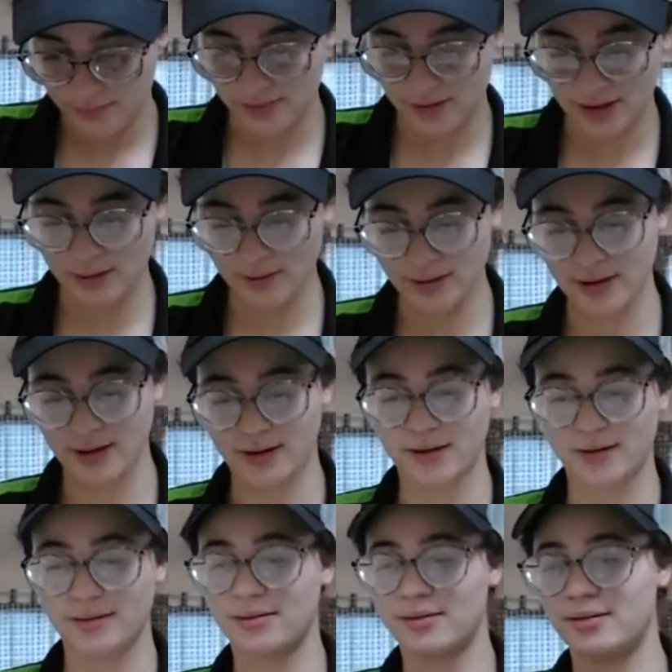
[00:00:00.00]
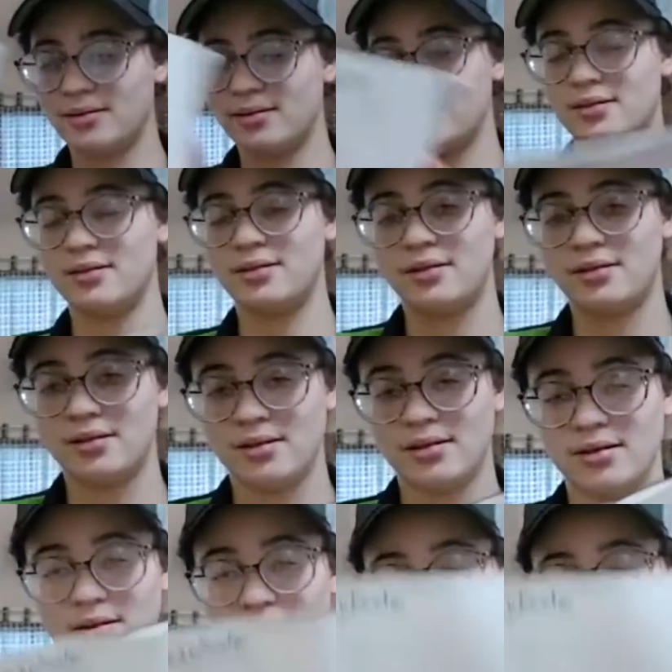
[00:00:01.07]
There we go. Oh.